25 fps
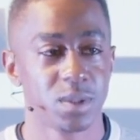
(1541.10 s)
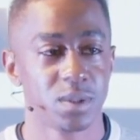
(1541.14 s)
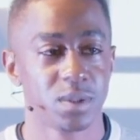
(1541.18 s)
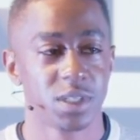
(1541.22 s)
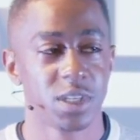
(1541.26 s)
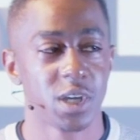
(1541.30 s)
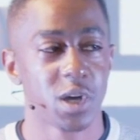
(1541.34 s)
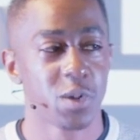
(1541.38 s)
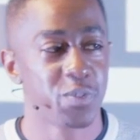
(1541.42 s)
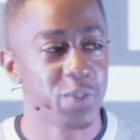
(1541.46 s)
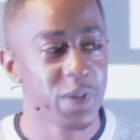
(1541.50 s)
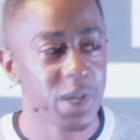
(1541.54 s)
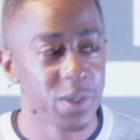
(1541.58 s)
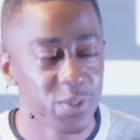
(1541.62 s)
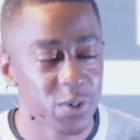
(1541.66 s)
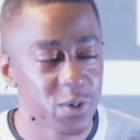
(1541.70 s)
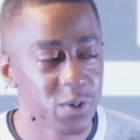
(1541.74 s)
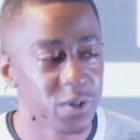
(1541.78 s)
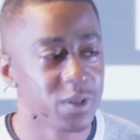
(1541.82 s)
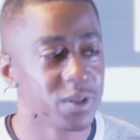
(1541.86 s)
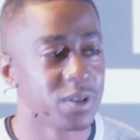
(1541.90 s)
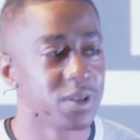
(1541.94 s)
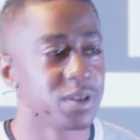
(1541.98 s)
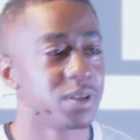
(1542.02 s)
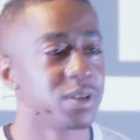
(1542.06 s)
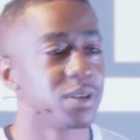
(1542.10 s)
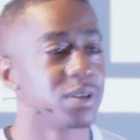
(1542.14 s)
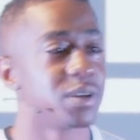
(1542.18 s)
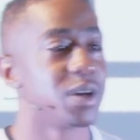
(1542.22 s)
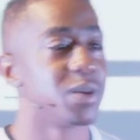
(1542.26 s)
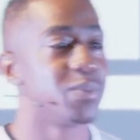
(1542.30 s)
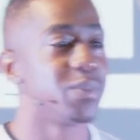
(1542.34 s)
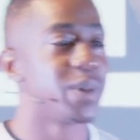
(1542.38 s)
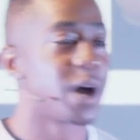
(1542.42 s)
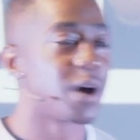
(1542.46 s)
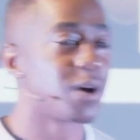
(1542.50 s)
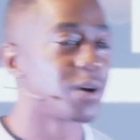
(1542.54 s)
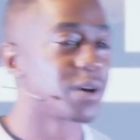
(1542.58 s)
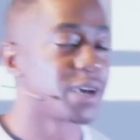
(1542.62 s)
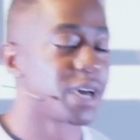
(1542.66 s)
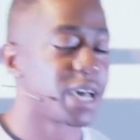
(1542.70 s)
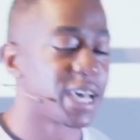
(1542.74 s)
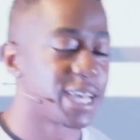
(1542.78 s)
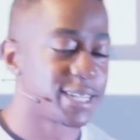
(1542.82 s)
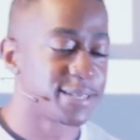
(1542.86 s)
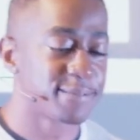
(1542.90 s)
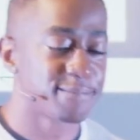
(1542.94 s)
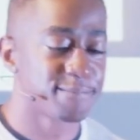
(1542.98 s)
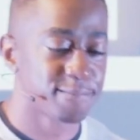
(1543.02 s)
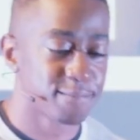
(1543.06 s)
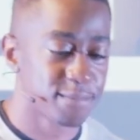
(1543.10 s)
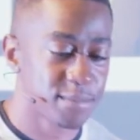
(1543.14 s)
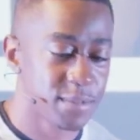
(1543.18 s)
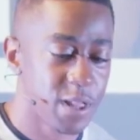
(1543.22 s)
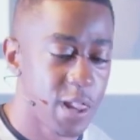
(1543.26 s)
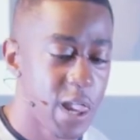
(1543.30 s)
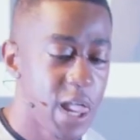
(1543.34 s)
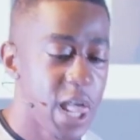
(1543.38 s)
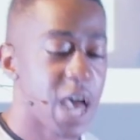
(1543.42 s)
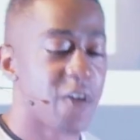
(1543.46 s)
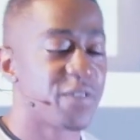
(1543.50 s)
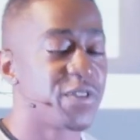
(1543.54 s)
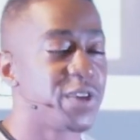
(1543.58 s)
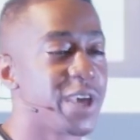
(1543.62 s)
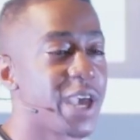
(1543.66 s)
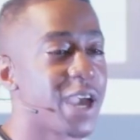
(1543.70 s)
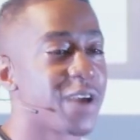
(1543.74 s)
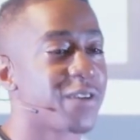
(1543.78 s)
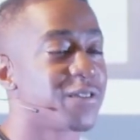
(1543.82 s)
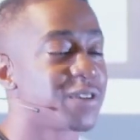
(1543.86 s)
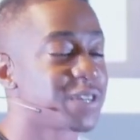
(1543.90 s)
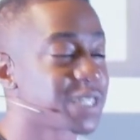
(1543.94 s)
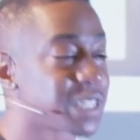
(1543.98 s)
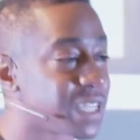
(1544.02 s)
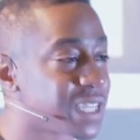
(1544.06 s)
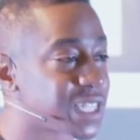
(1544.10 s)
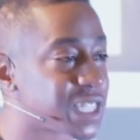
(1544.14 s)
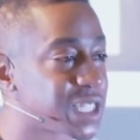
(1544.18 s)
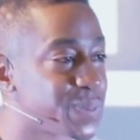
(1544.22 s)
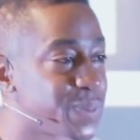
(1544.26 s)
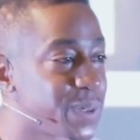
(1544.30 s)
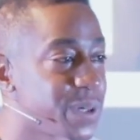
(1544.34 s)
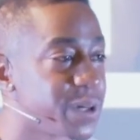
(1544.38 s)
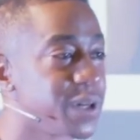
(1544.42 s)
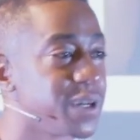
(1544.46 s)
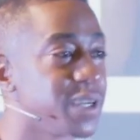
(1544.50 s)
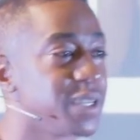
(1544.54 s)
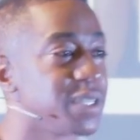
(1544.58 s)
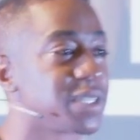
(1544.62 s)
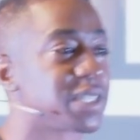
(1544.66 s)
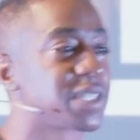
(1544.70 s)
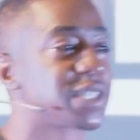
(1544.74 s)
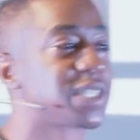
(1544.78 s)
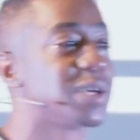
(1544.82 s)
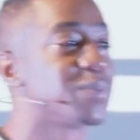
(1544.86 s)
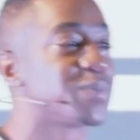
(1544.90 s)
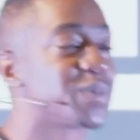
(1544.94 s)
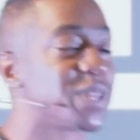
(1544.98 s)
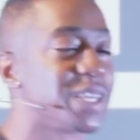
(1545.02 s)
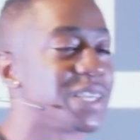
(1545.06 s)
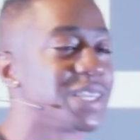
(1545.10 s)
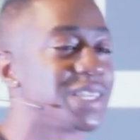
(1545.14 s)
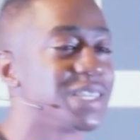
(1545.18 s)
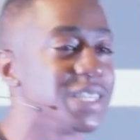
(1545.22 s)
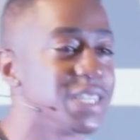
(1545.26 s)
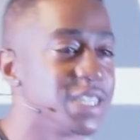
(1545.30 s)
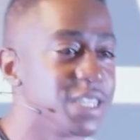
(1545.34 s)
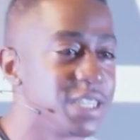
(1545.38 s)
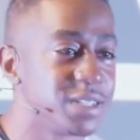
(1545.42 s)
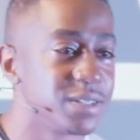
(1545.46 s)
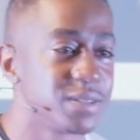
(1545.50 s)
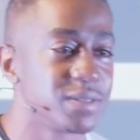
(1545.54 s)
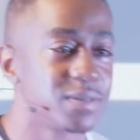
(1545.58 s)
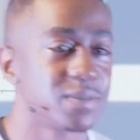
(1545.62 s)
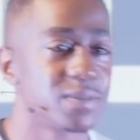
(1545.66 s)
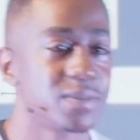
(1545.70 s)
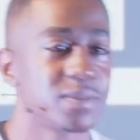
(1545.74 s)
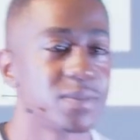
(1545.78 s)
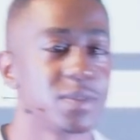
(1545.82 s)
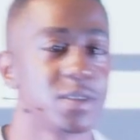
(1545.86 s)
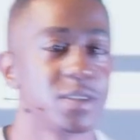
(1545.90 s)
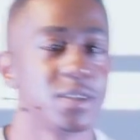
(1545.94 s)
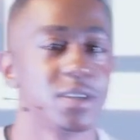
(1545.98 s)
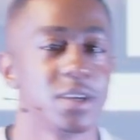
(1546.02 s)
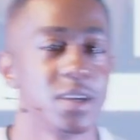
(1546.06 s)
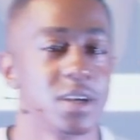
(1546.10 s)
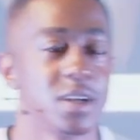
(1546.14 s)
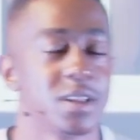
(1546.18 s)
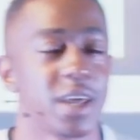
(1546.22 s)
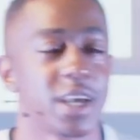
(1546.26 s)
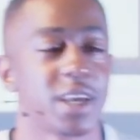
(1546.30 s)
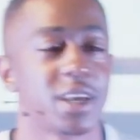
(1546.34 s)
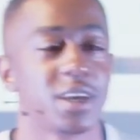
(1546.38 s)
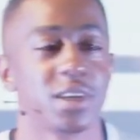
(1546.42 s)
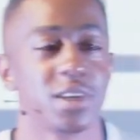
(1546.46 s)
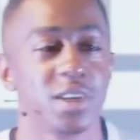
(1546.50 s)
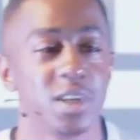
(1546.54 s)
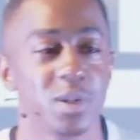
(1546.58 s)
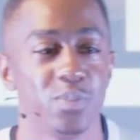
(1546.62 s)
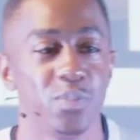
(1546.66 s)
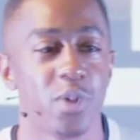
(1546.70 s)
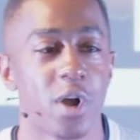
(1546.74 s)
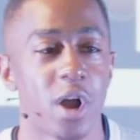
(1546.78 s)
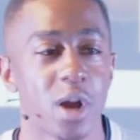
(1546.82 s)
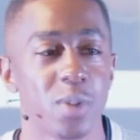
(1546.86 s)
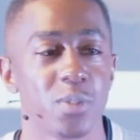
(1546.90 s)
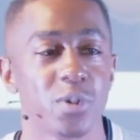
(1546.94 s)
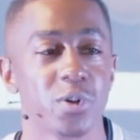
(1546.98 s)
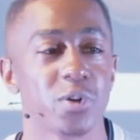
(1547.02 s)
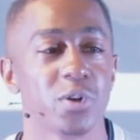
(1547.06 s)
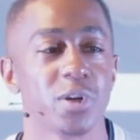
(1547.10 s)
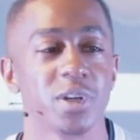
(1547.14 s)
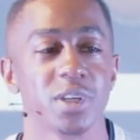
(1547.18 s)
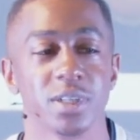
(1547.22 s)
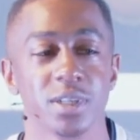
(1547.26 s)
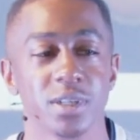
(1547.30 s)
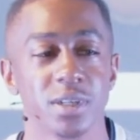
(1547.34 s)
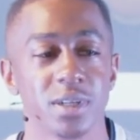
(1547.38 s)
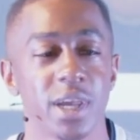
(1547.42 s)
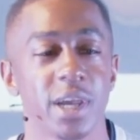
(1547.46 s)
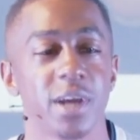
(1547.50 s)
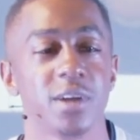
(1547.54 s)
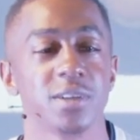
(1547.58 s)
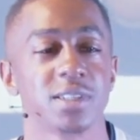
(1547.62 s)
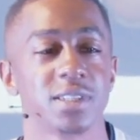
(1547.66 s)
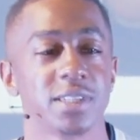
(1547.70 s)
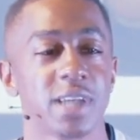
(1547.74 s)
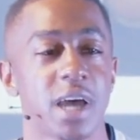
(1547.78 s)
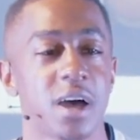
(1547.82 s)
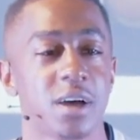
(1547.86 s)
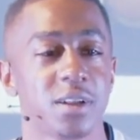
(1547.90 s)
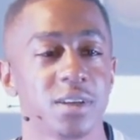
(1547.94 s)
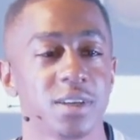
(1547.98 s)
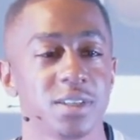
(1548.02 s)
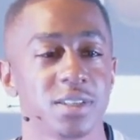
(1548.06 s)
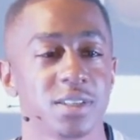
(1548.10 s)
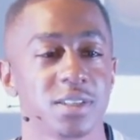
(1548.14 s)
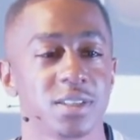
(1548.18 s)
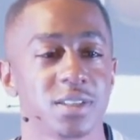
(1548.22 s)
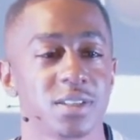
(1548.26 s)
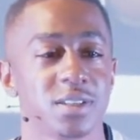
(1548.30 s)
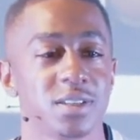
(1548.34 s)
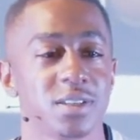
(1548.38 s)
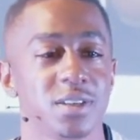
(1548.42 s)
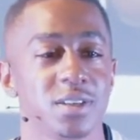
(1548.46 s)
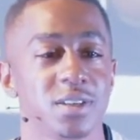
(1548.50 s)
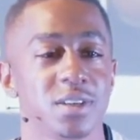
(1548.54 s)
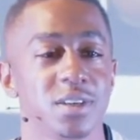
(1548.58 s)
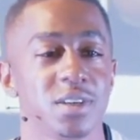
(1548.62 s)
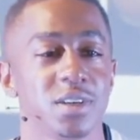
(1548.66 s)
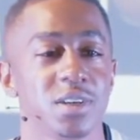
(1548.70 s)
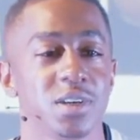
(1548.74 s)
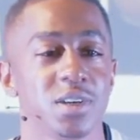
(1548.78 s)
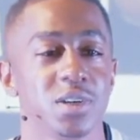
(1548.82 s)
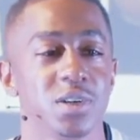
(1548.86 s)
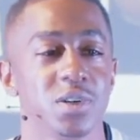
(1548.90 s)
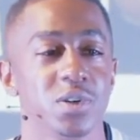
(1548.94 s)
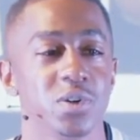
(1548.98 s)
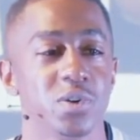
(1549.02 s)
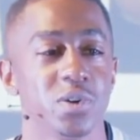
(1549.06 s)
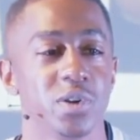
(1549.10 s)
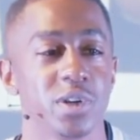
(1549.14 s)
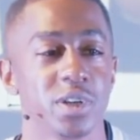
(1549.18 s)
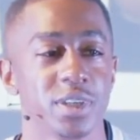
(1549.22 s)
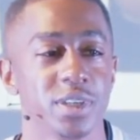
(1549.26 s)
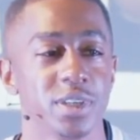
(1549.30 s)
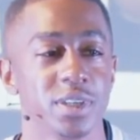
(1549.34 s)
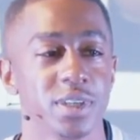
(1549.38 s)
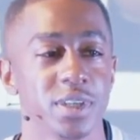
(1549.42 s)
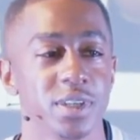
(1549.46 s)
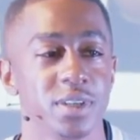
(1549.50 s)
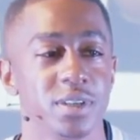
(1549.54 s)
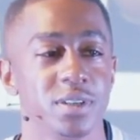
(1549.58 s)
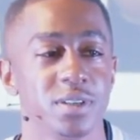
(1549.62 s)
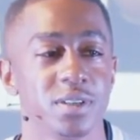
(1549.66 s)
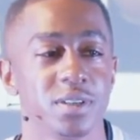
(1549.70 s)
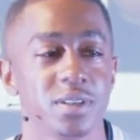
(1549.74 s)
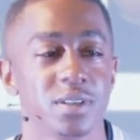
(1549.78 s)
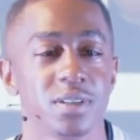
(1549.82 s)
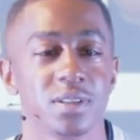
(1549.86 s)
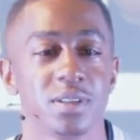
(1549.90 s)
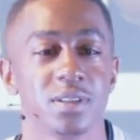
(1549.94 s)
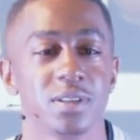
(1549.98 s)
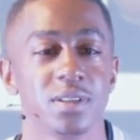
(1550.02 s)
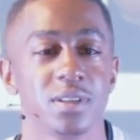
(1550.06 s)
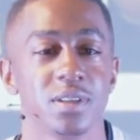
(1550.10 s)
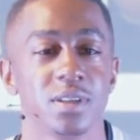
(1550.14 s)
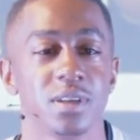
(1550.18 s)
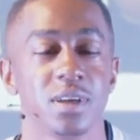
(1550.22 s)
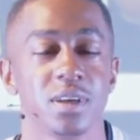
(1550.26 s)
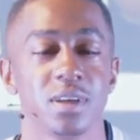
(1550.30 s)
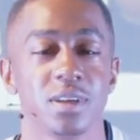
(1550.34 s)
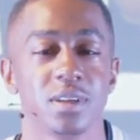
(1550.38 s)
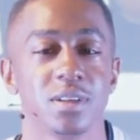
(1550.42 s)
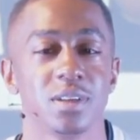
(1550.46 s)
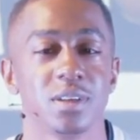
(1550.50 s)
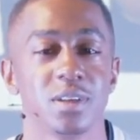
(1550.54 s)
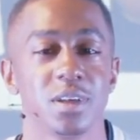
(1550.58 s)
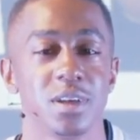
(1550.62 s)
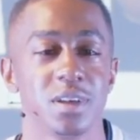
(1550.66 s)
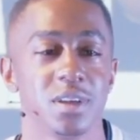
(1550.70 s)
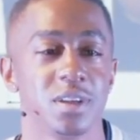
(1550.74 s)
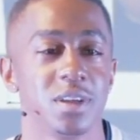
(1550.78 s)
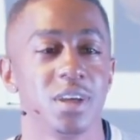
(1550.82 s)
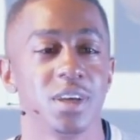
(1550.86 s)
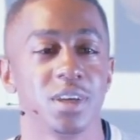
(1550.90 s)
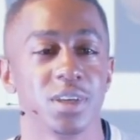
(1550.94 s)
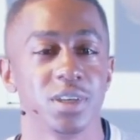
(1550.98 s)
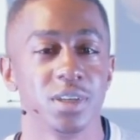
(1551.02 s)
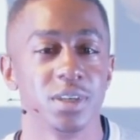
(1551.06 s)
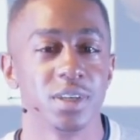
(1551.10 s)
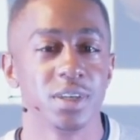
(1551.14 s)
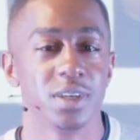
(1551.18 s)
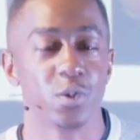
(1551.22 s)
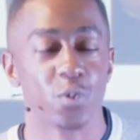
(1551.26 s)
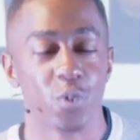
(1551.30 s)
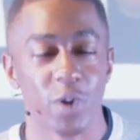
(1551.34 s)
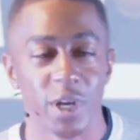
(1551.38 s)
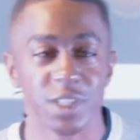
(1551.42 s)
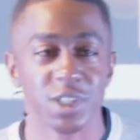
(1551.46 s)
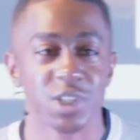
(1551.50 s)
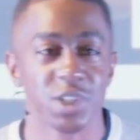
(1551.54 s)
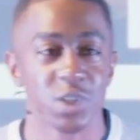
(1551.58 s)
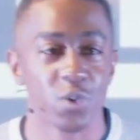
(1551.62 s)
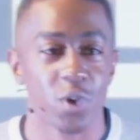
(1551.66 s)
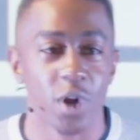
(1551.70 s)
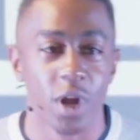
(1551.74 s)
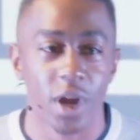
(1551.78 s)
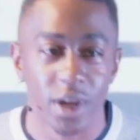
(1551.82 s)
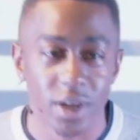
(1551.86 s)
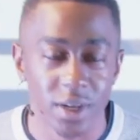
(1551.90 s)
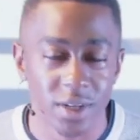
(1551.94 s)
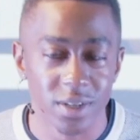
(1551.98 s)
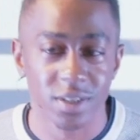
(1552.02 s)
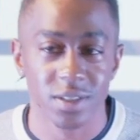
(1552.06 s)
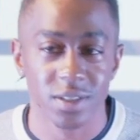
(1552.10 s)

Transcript: Tell people about God. Have you ever experienced something good, like a good barber or a good hairstylist or a good restaurant?